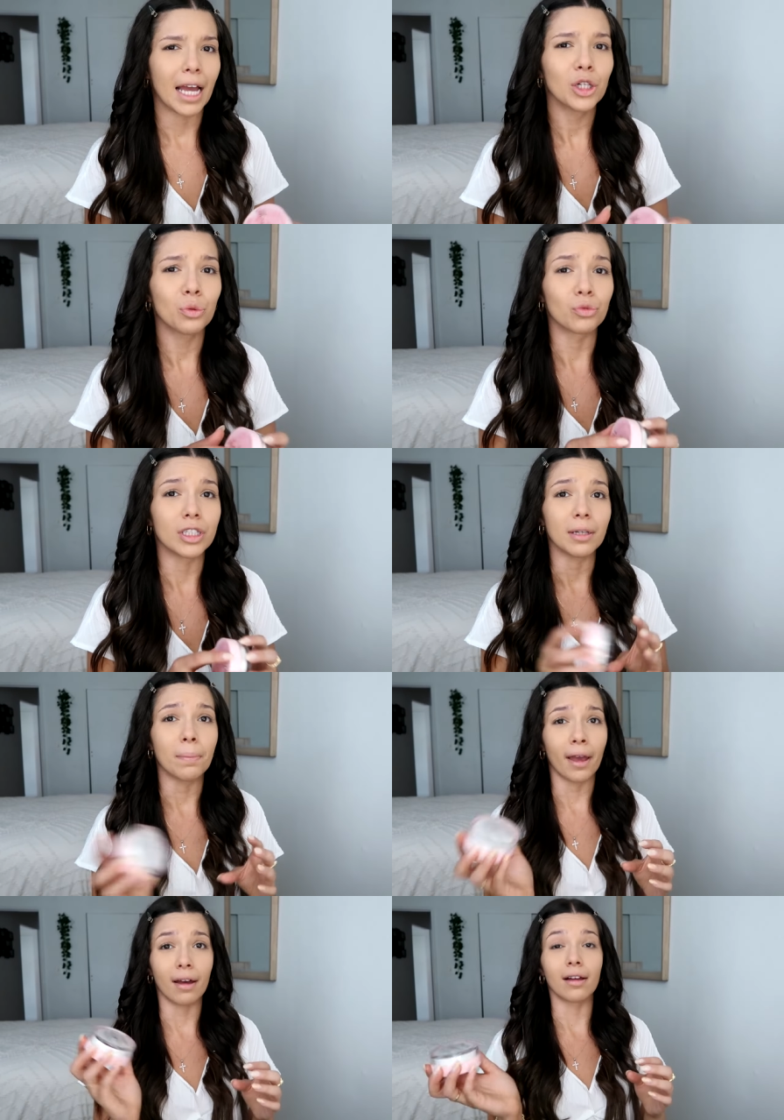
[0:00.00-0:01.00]
I look really
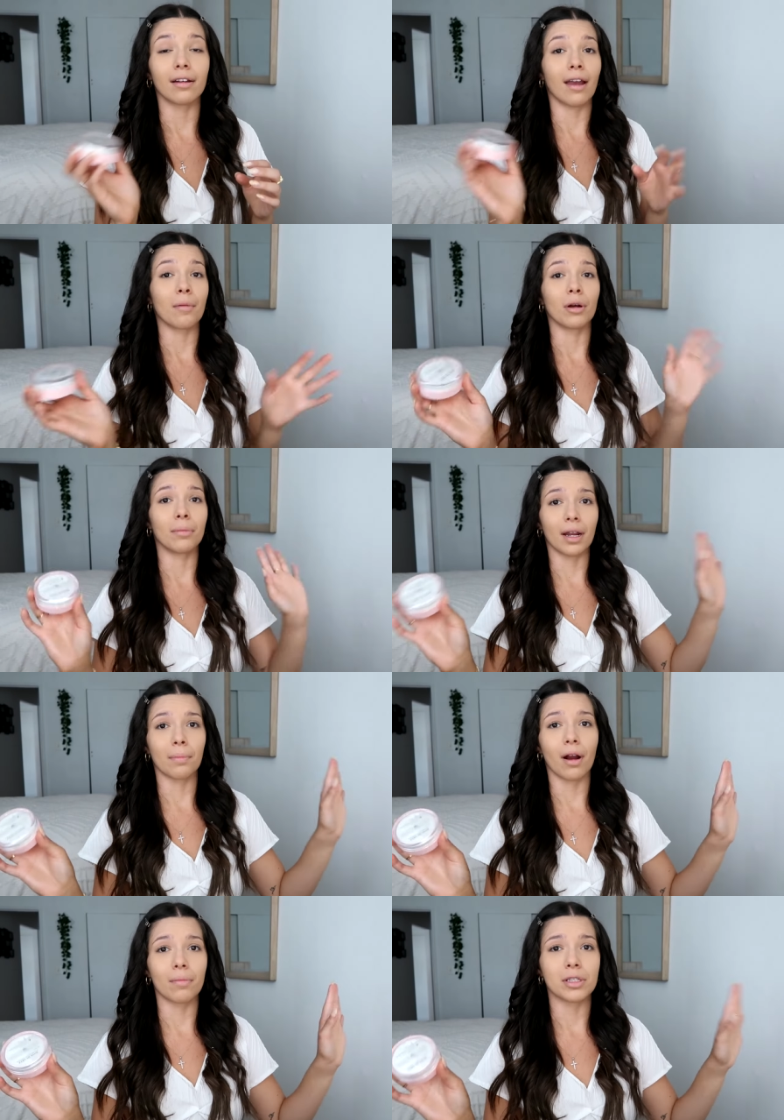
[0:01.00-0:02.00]
pale on camera, but I
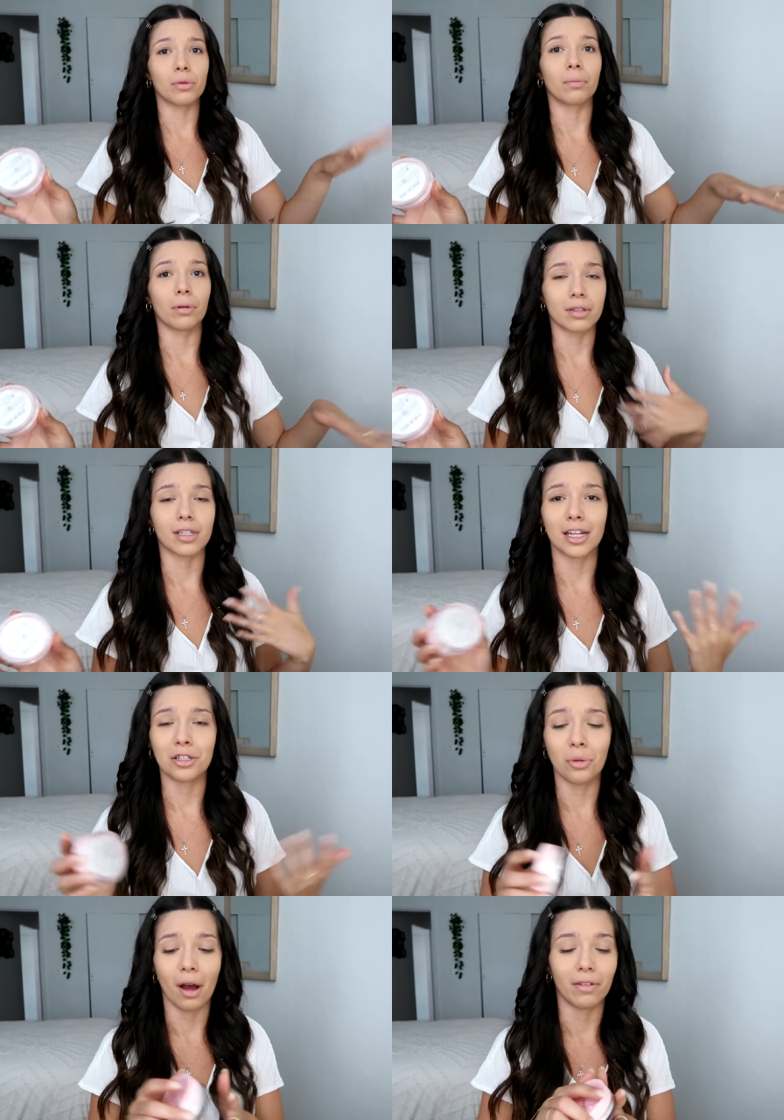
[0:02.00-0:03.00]
promise you in person, I
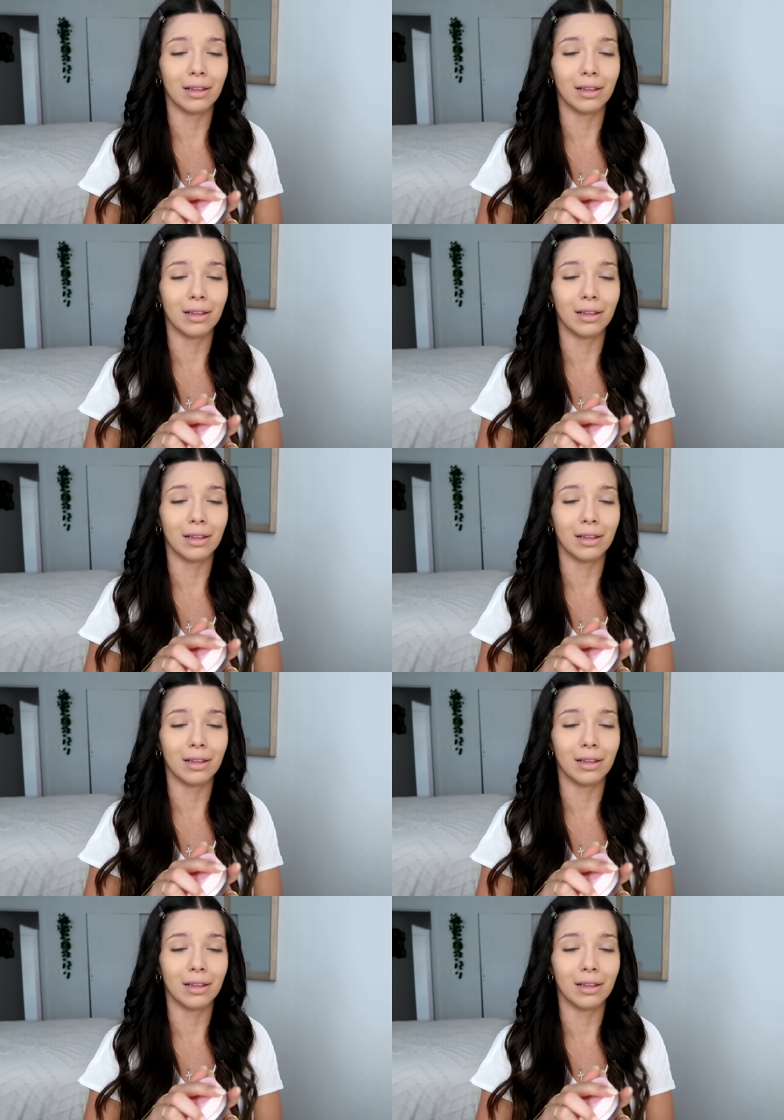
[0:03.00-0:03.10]
do have